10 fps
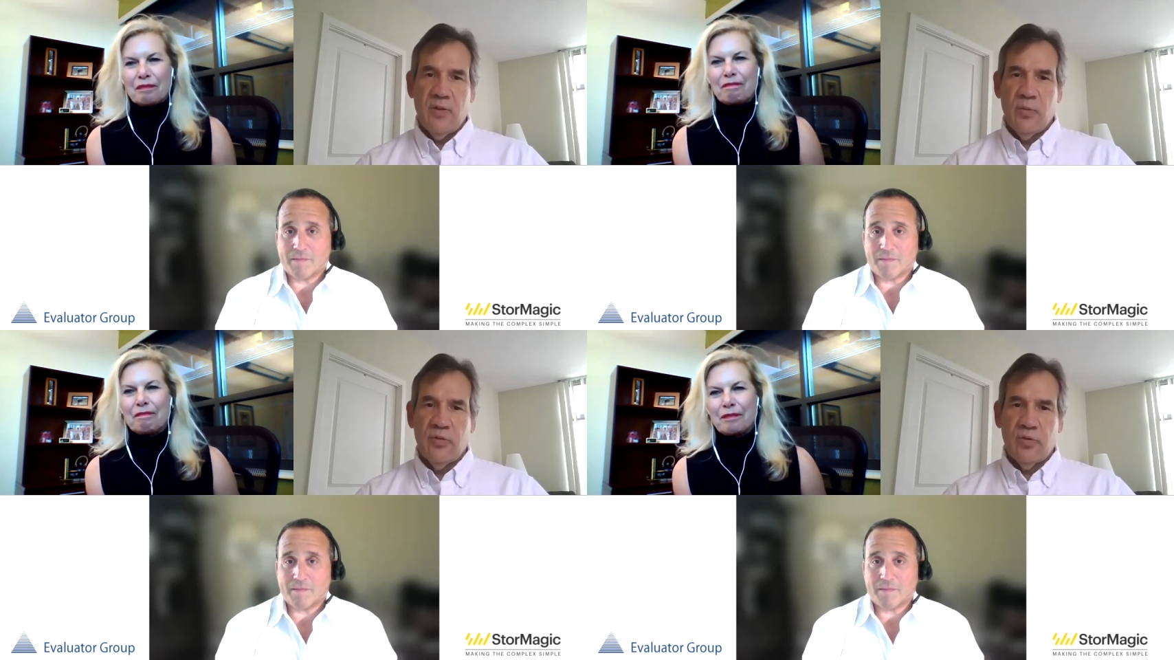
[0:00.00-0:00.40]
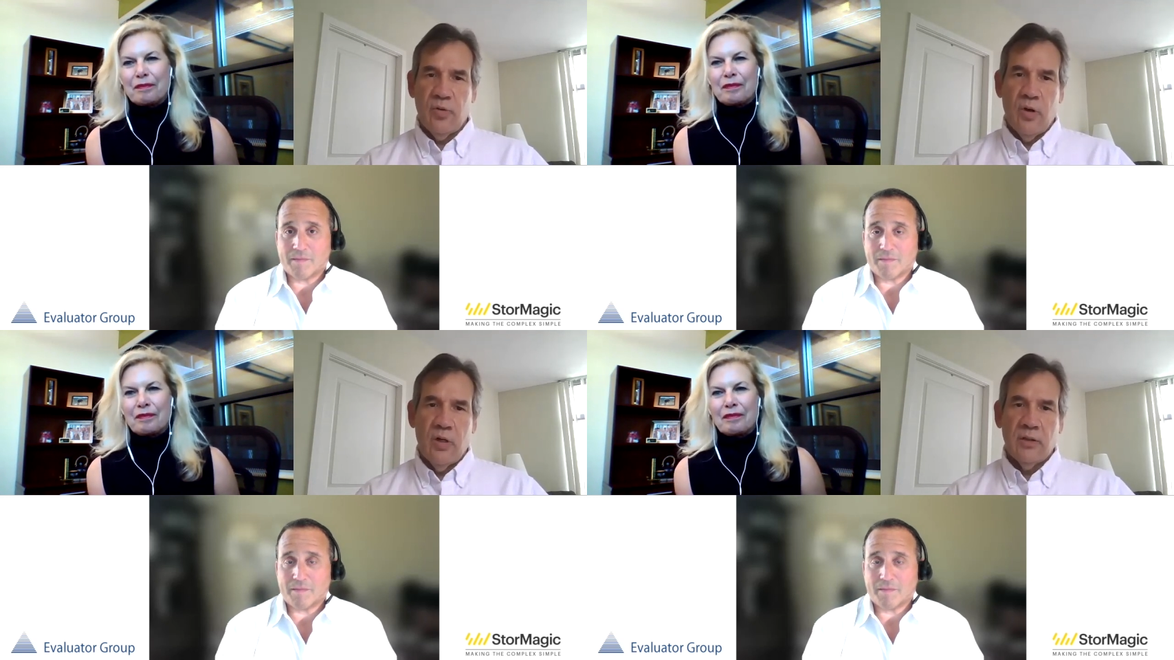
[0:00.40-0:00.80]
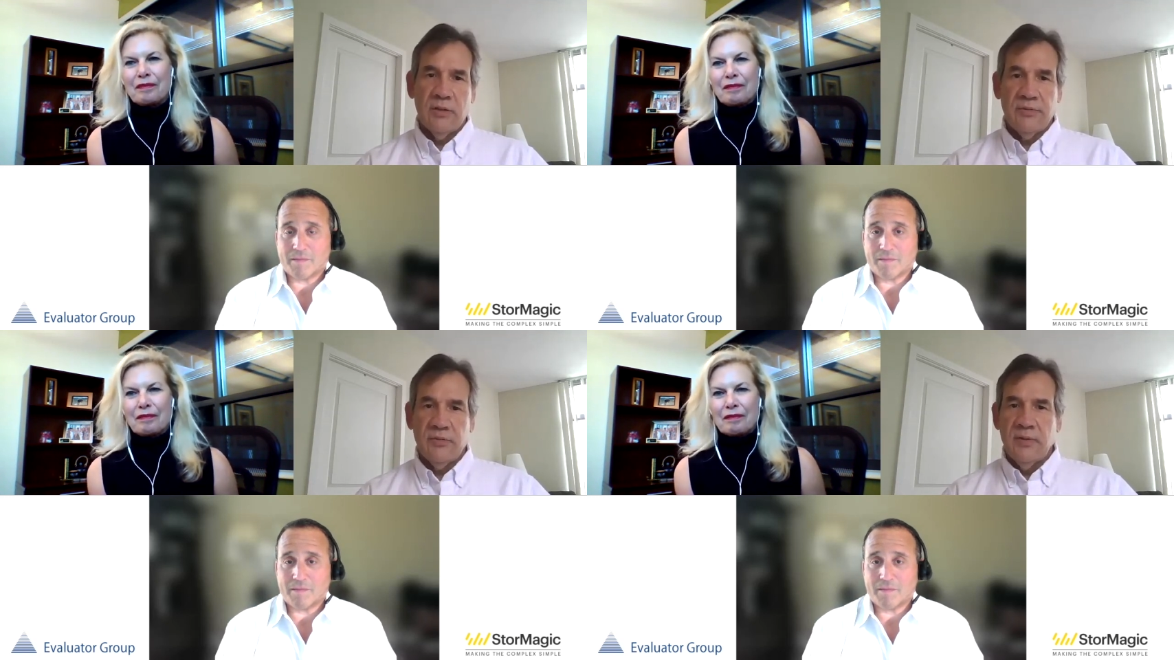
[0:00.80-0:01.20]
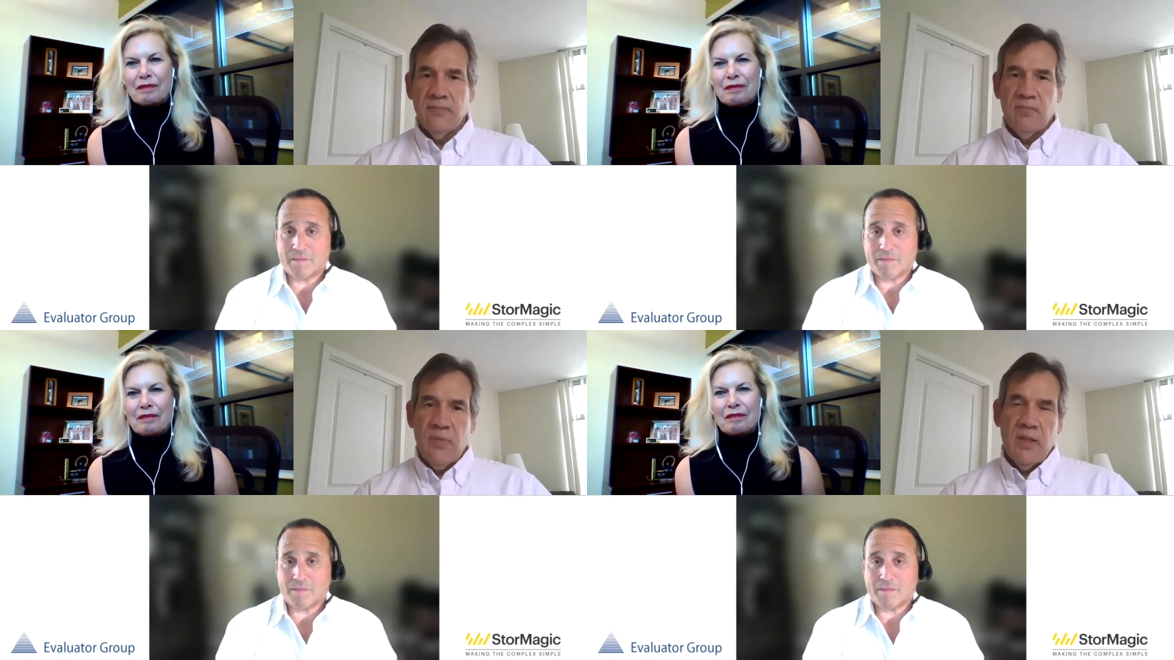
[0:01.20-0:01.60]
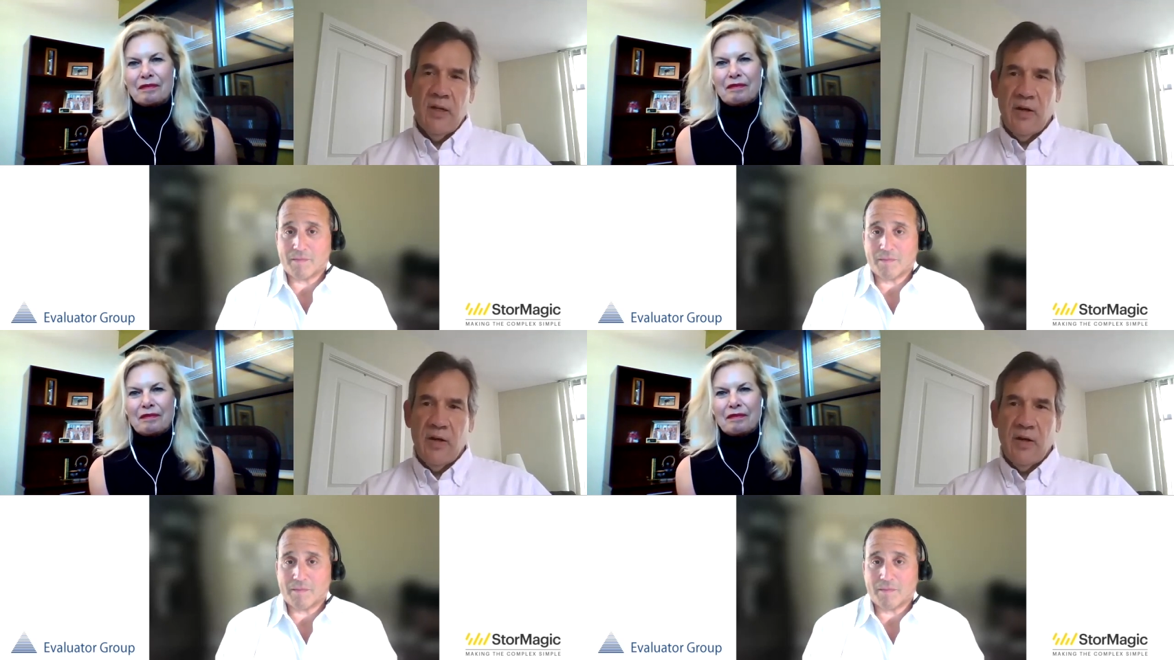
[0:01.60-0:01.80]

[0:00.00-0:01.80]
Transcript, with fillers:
Speaker 1: to install. You